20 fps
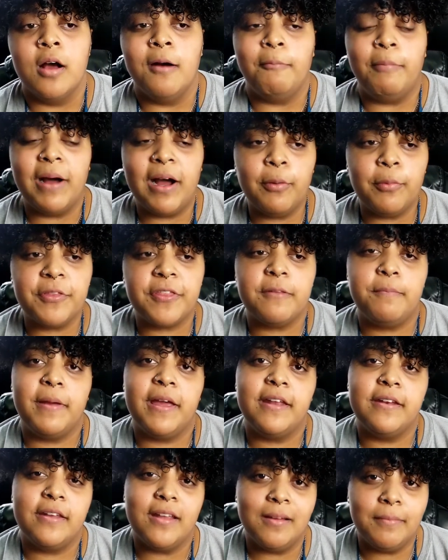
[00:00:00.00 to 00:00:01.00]
But with the
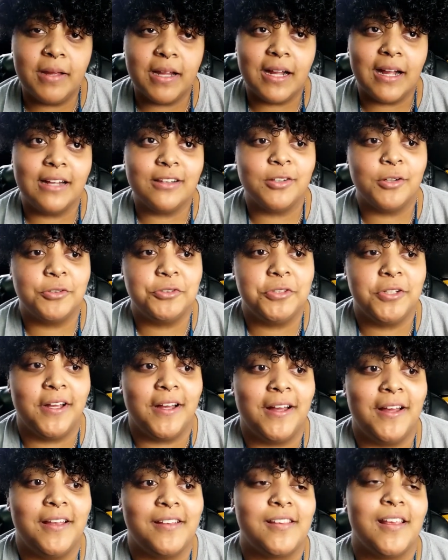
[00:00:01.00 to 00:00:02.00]
pandemic, I told you
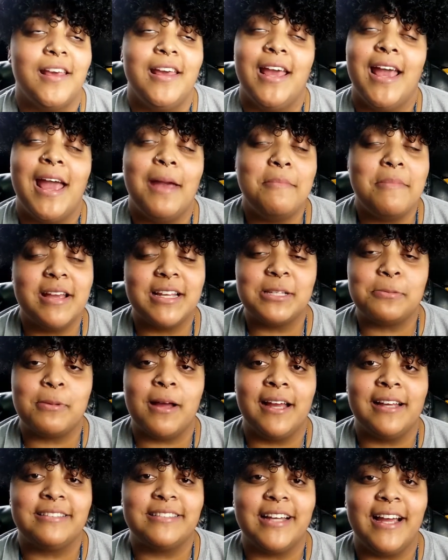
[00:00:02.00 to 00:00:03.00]
guys, it makes
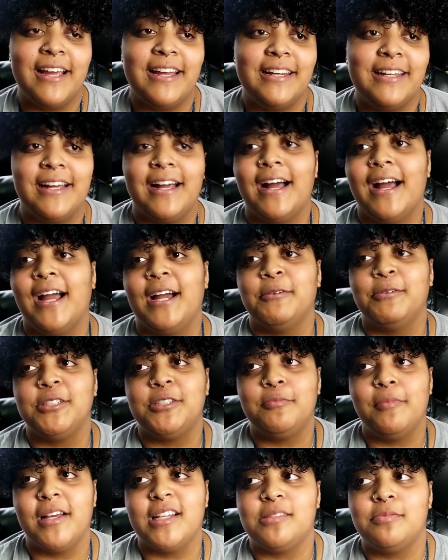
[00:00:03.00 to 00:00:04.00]
my anxiety high,
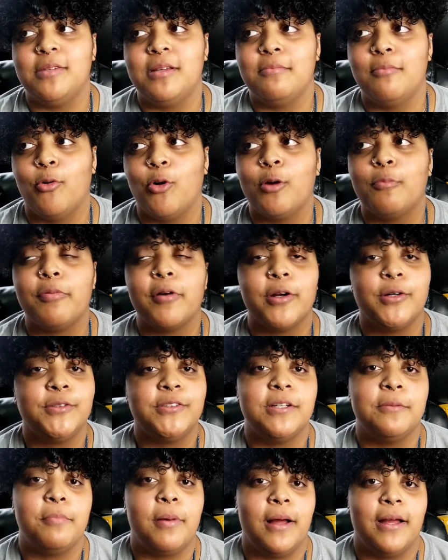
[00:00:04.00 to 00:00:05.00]
which makes me more prone
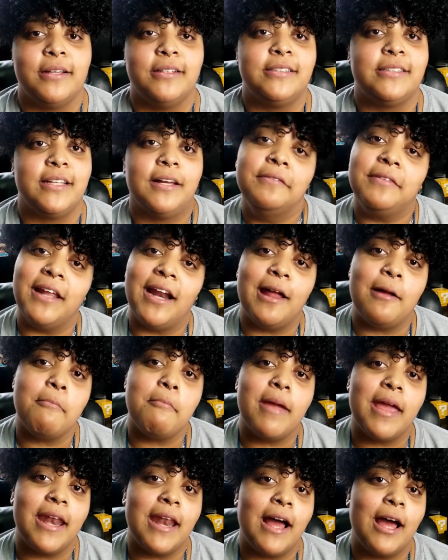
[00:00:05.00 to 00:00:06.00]
to buying stuff that I
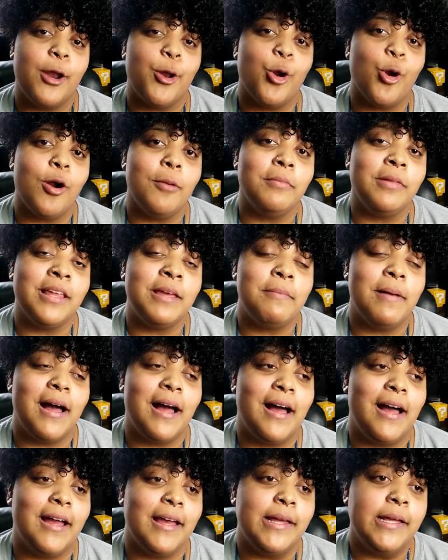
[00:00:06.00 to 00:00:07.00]
may not normally
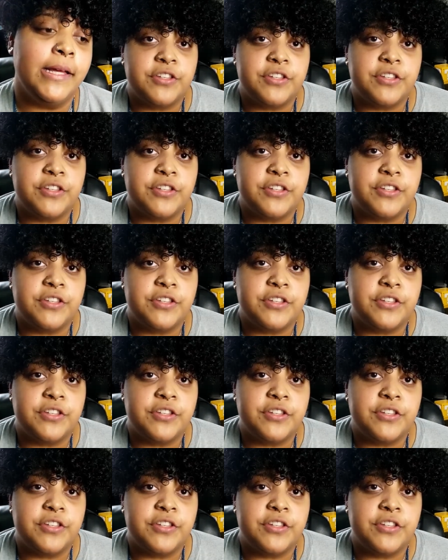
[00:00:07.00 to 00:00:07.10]
buy.